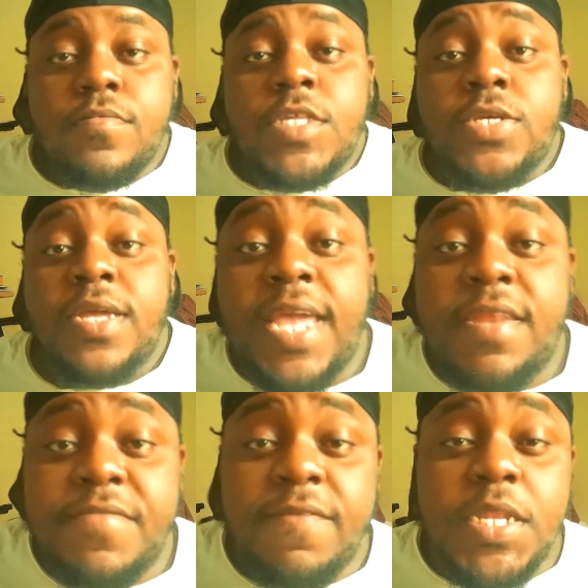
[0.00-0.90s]
So that's the end
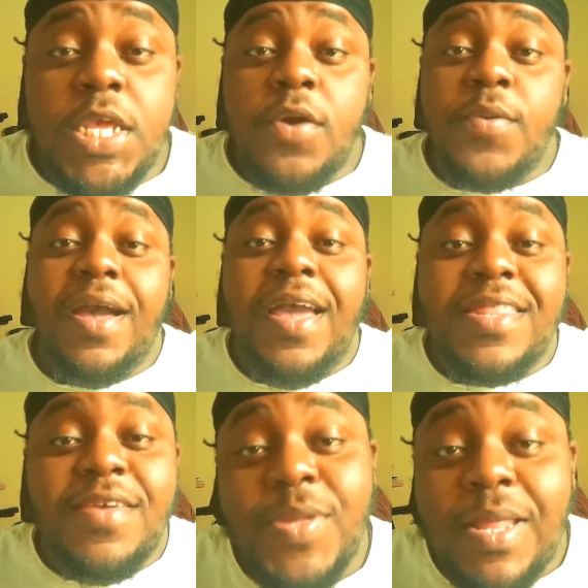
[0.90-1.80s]
of this video, guys.
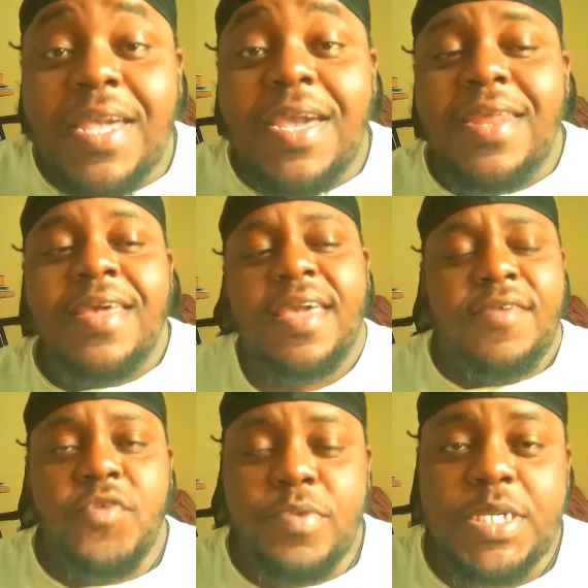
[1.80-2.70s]
If you like it, if
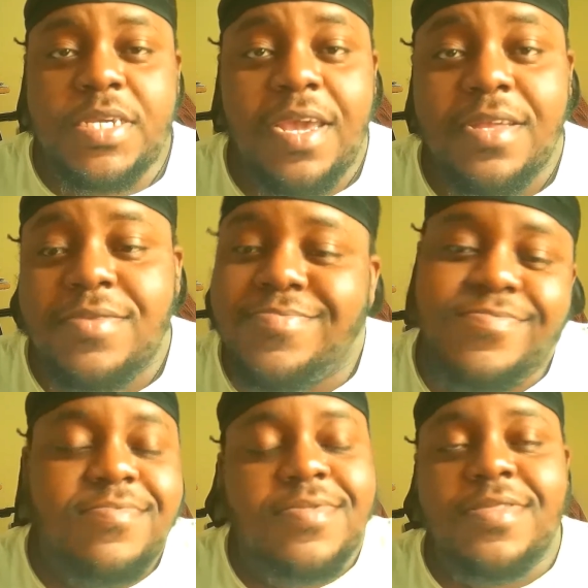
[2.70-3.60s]
you appreciate
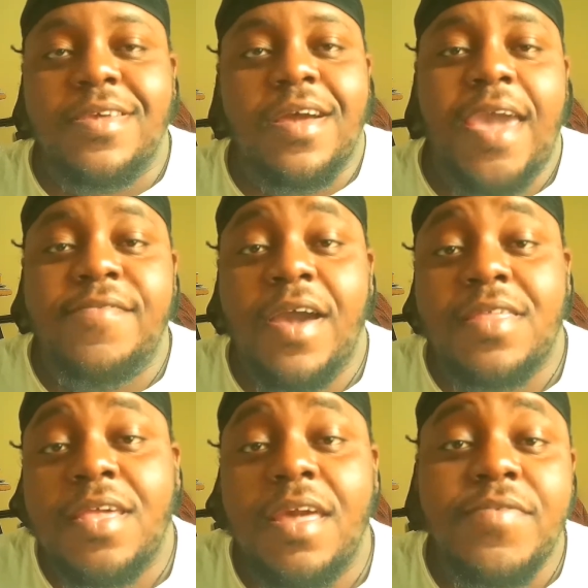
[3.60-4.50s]
the advice
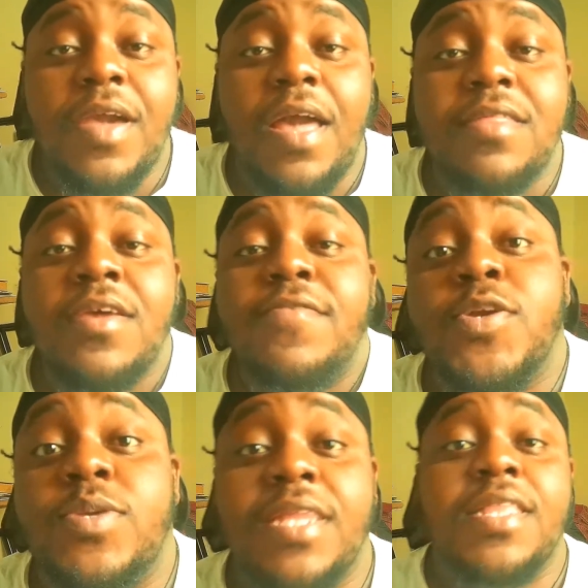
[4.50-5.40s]
I gave you guys for
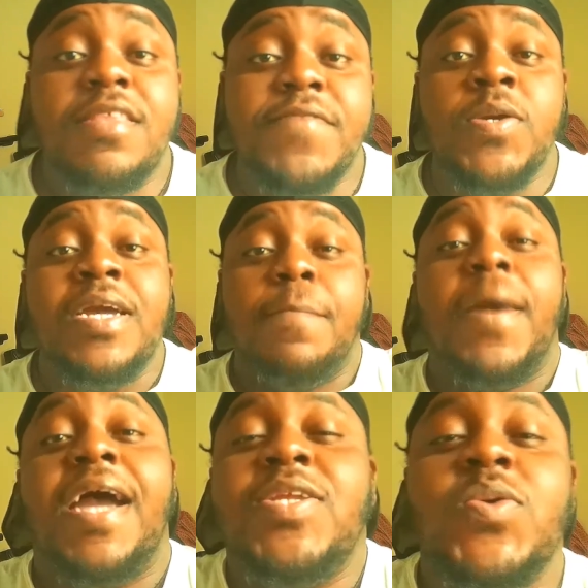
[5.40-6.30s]
your next interview,
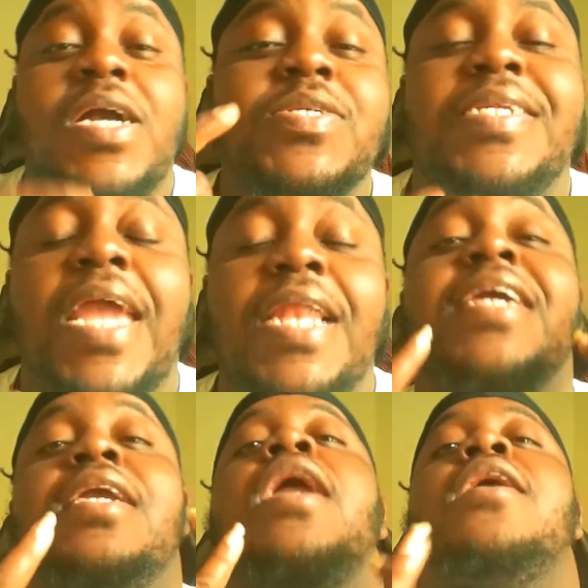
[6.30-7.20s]
I know you guys will nail
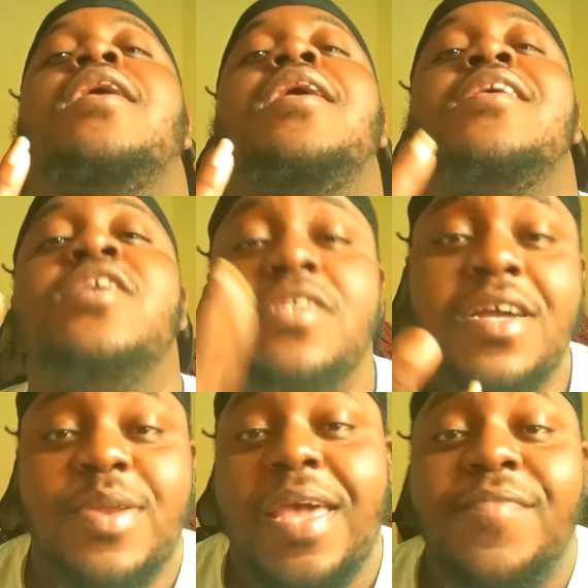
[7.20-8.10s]
it, gang, gang. You guys
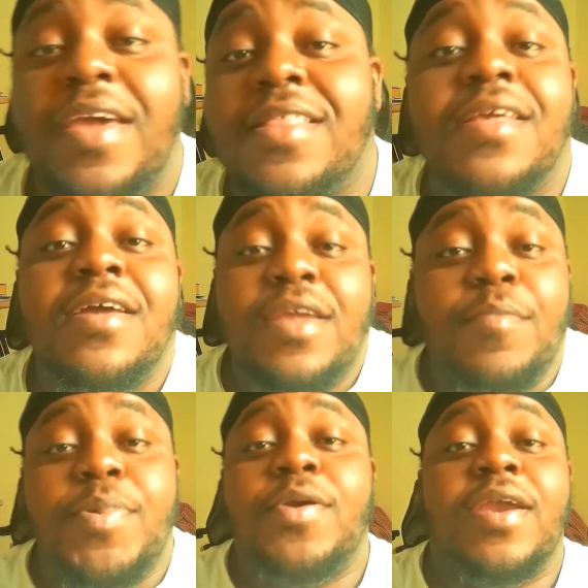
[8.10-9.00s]
gonna have that and
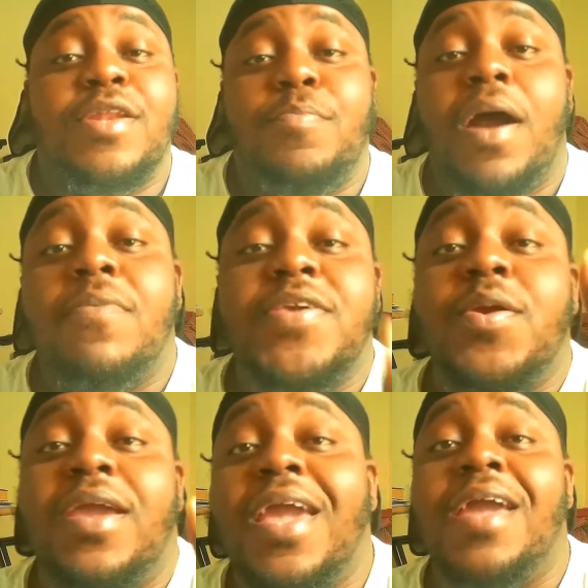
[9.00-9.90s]
put it in the palm of your
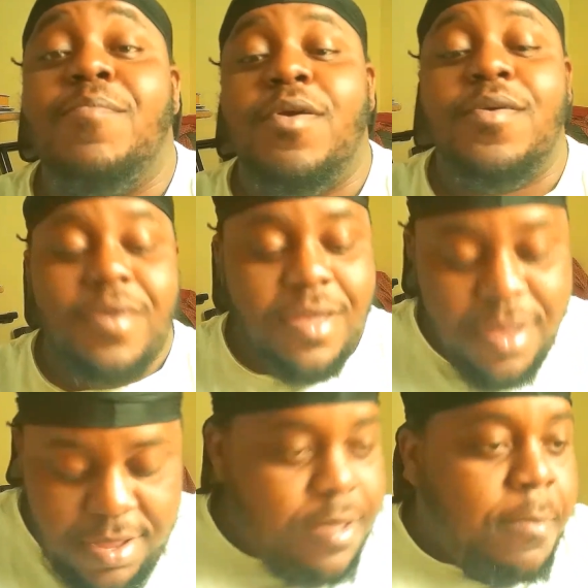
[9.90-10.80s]
hand, bro.
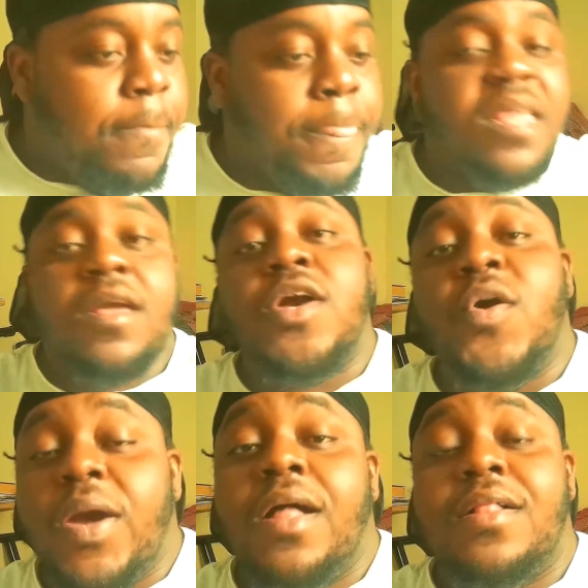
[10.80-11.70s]
It's gonna go
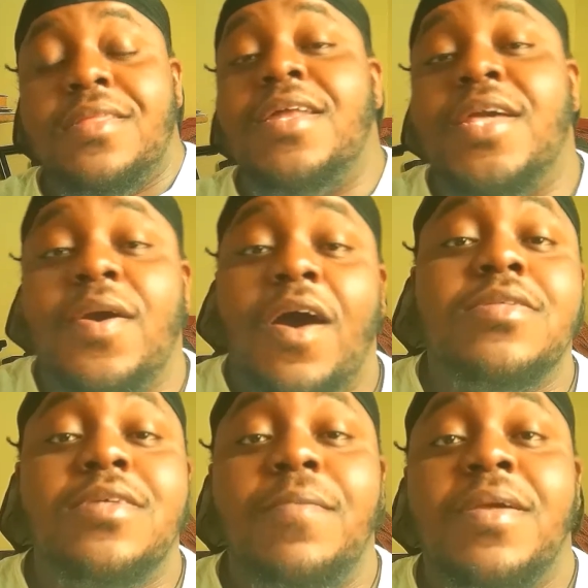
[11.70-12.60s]
well. It's gonna go
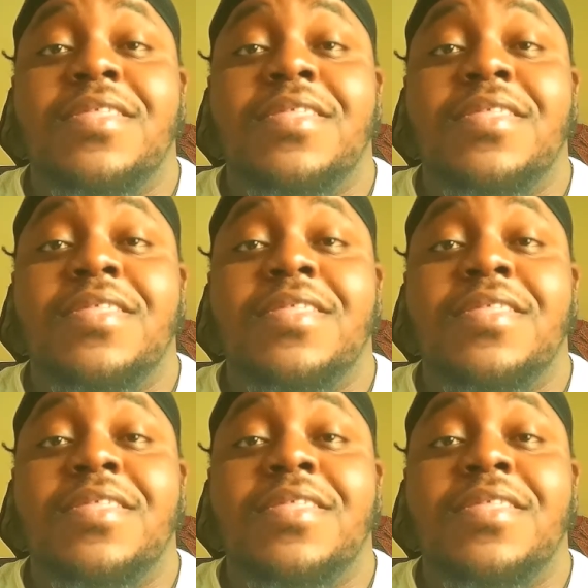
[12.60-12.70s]
awesome.